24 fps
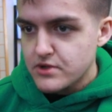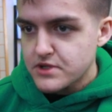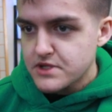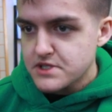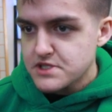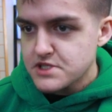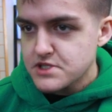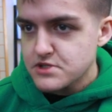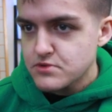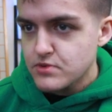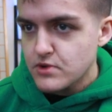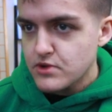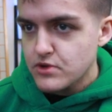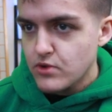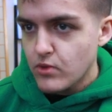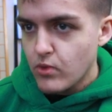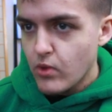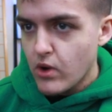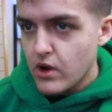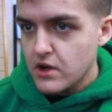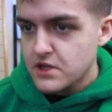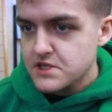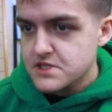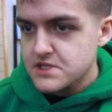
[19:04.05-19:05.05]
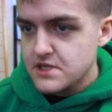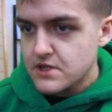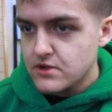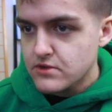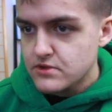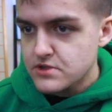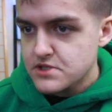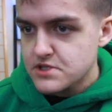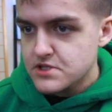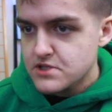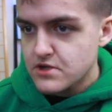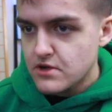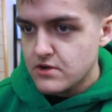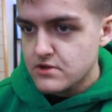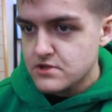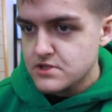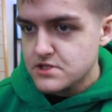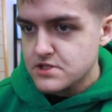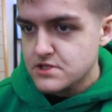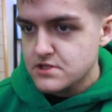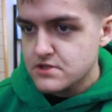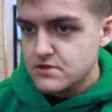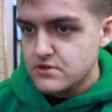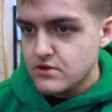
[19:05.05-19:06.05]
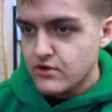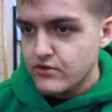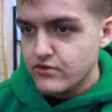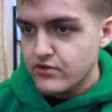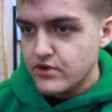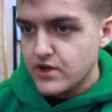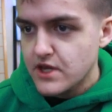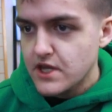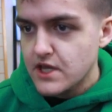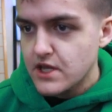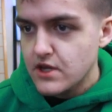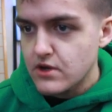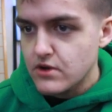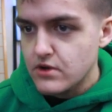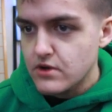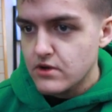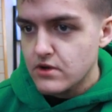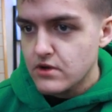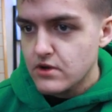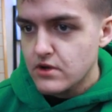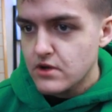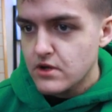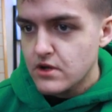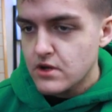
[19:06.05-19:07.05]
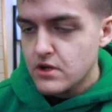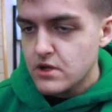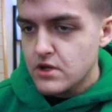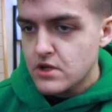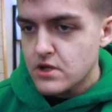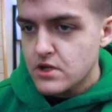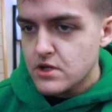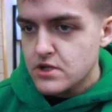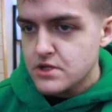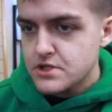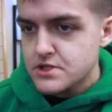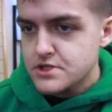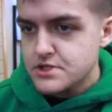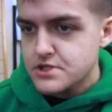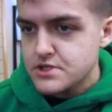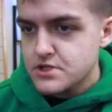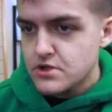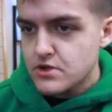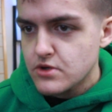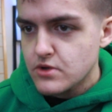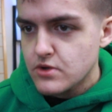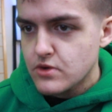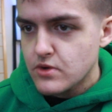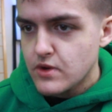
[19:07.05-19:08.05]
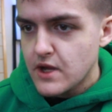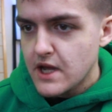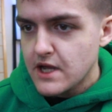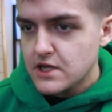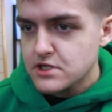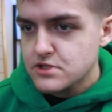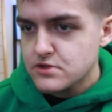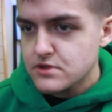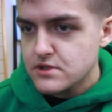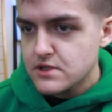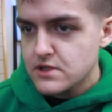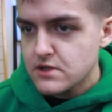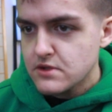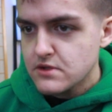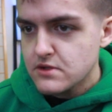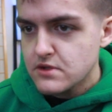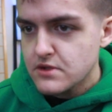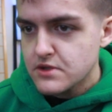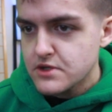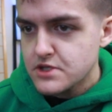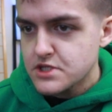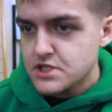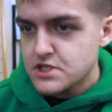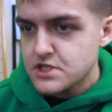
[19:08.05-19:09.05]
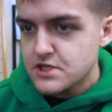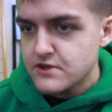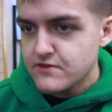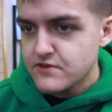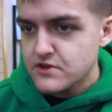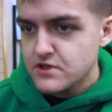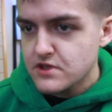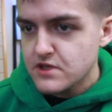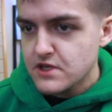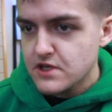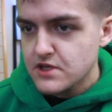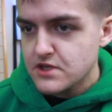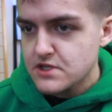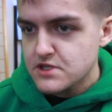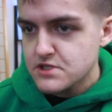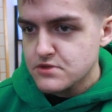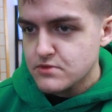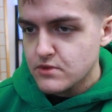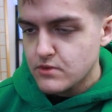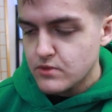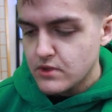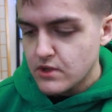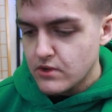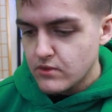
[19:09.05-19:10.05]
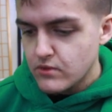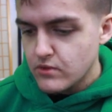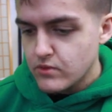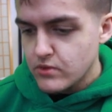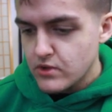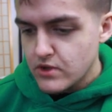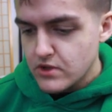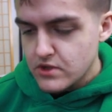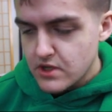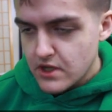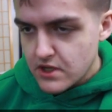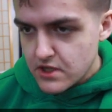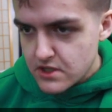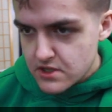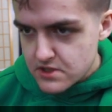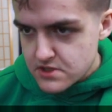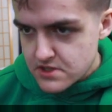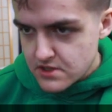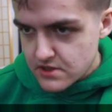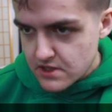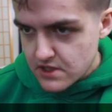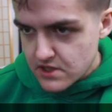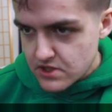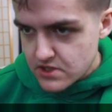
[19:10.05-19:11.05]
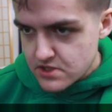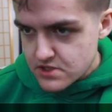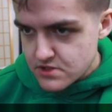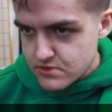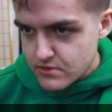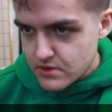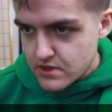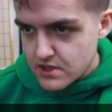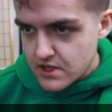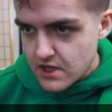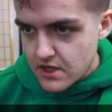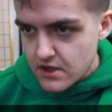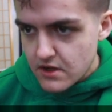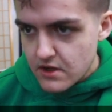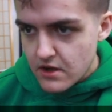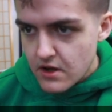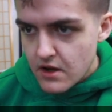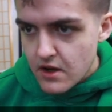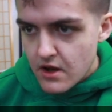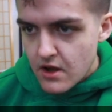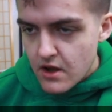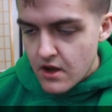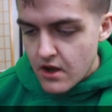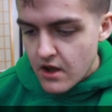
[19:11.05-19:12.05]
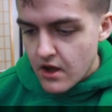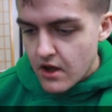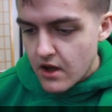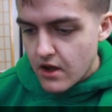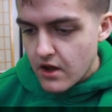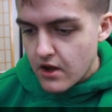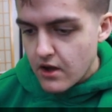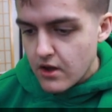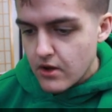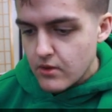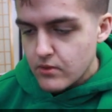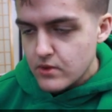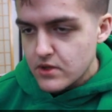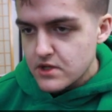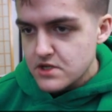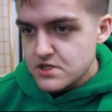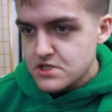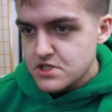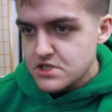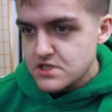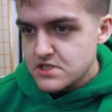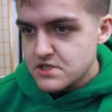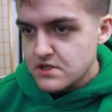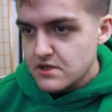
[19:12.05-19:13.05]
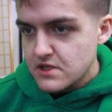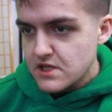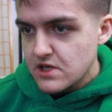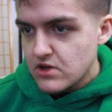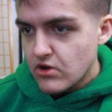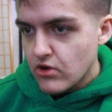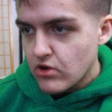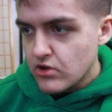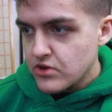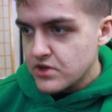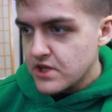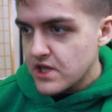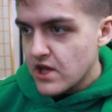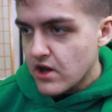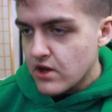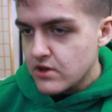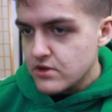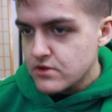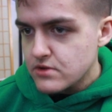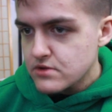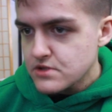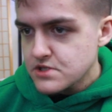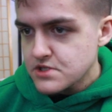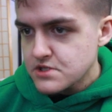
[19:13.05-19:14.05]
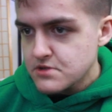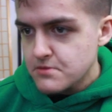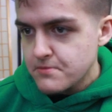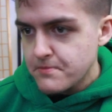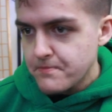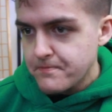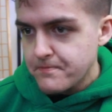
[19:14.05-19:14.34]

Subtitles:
This is where the walk cycle starts, over here. So actually, shift click this one. We're not going to delete this one yet. We're going to just delete all the others.